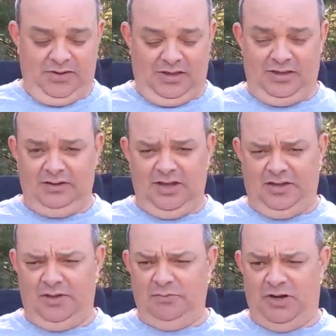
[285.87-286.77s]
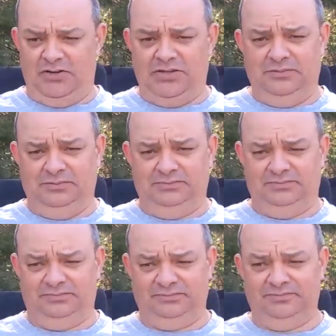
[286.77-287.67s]
and a
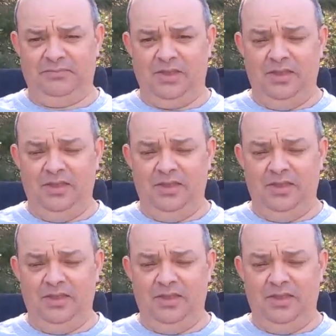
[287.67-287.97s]
comparison.